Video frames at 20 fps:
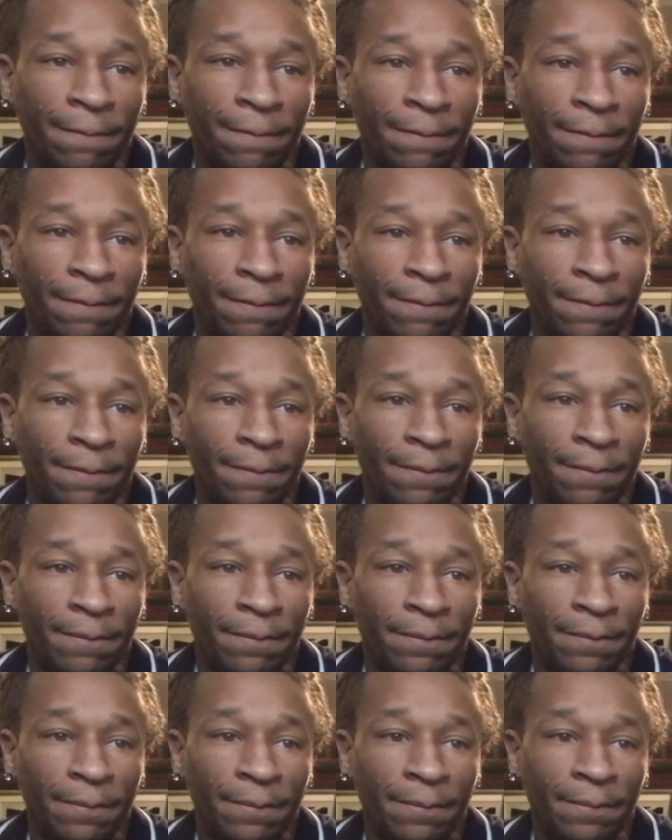
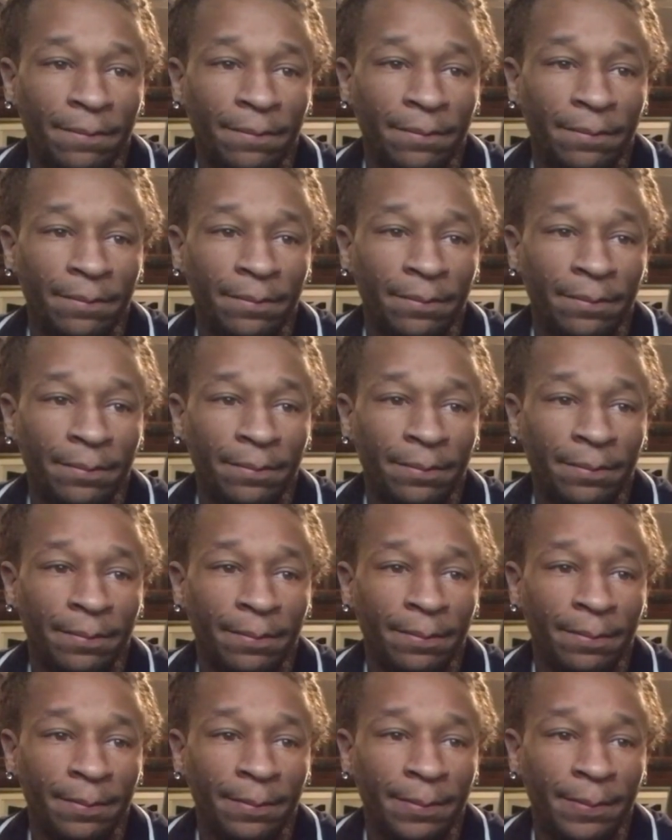
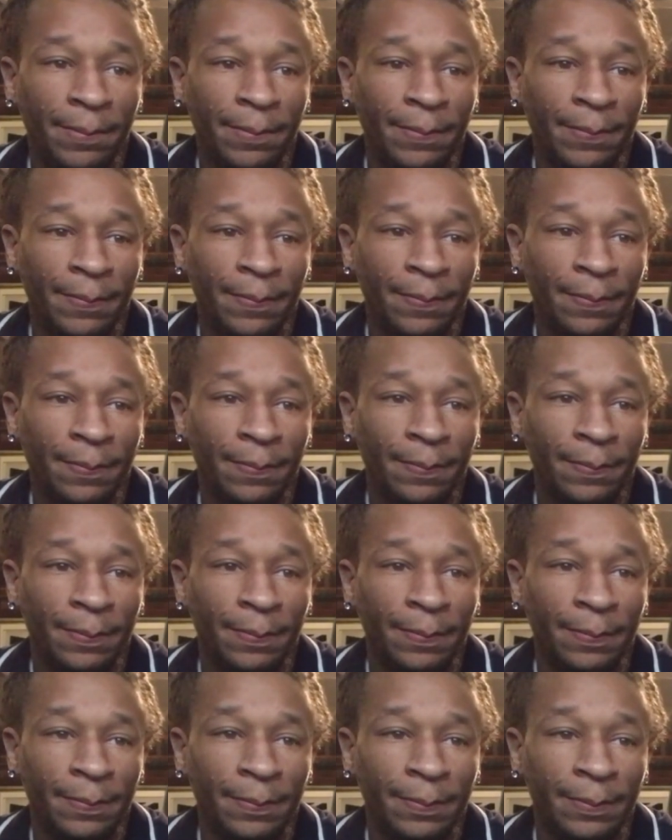
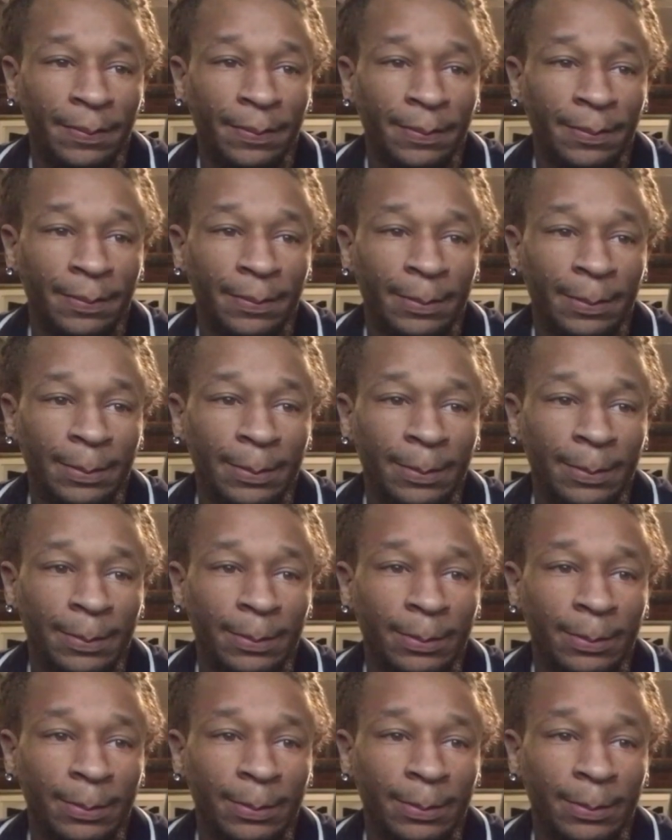No words are spoken by the person on screen.